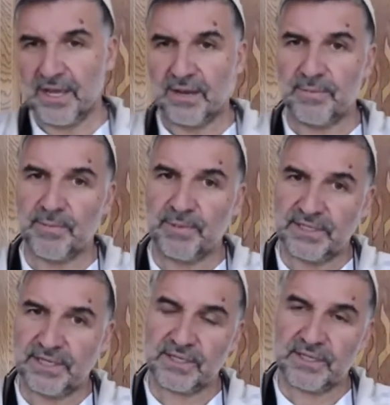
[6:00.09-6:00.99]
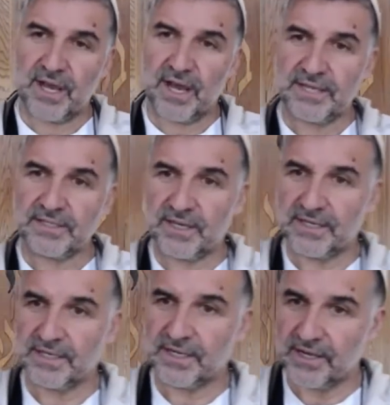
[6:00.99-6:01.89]
And the petition that I
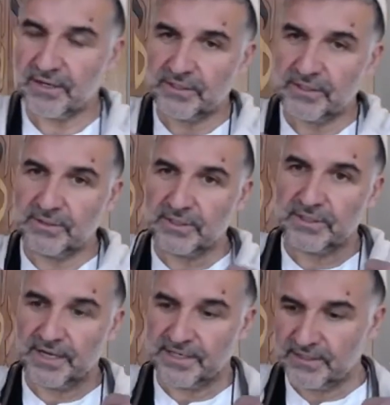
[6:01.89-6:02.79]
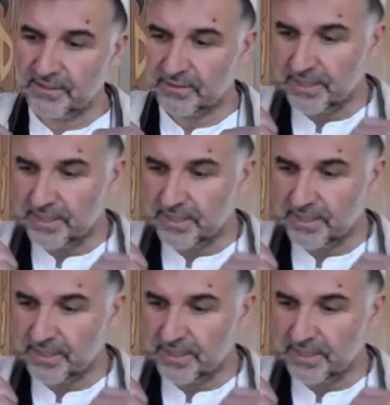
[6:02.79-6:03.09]
signed, and I urge you to sign too,